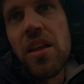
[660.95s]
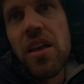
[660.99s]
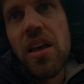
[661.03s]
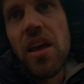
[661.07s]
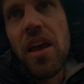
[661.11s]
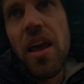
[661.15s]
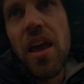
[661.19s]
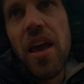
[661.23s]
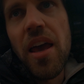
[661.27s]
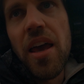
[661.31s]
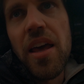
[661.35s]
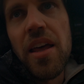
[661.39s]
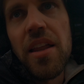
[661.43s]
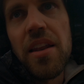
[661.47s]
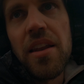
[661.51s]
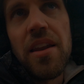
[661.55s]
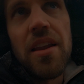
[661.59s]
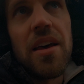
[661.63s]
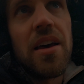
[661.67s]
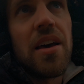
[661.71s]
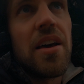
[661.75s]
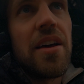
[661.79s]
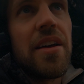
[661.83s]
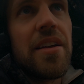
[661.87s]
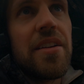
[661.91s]
and
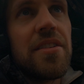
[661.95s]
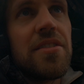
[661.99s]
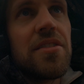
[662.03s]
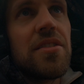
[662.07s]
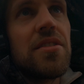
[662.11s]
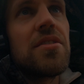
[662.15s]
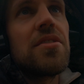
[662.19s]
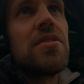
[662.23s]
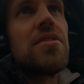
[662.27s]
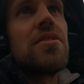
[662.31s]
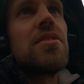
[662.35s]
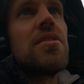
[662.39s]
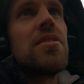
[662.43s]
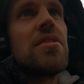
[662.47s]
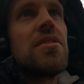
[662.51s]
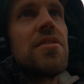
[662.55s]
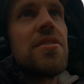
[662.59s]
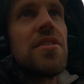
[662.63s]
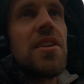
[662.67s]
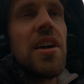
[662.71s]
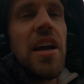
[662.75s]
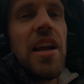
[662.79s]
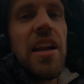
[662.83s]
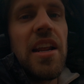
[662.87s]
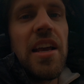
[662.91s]

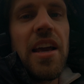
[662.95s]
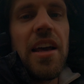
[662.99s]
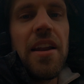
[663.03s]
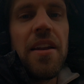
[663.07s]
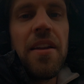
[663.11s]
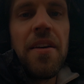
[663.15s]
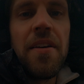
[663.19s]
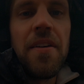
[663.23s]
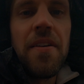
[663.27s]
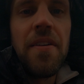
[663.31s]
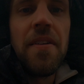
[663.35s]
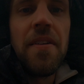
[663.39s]
try it again.